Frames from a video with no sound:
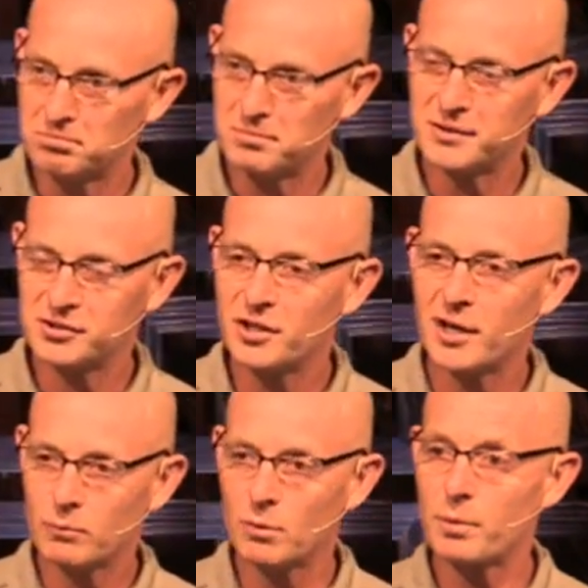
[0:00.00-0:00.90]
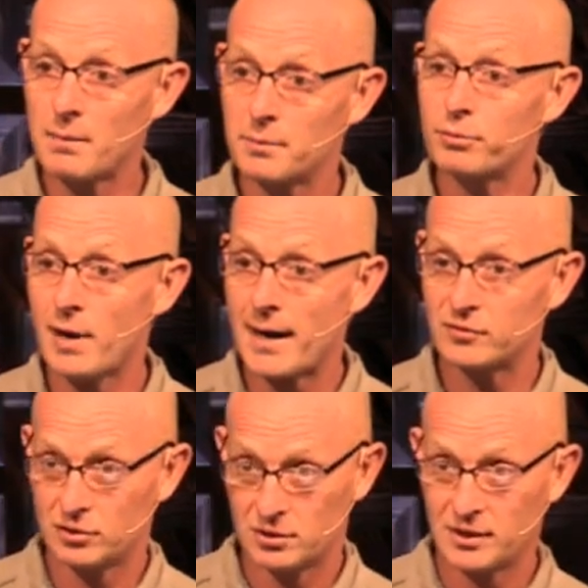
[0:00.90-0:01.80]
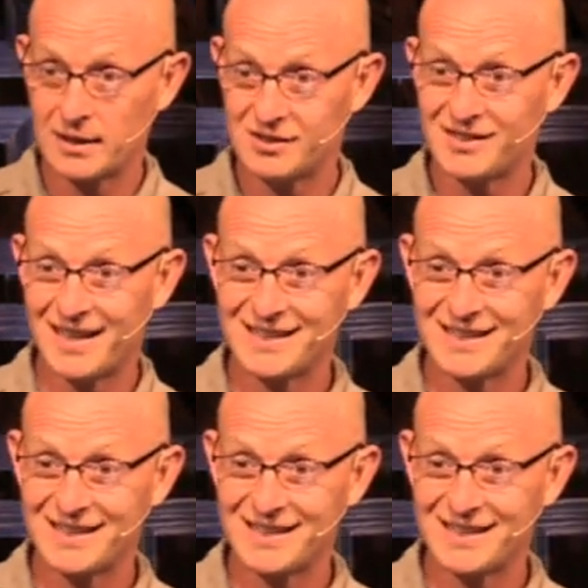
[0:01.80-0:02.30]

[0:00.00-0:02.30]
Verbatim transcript: this is an area where probably pride is going to kind of set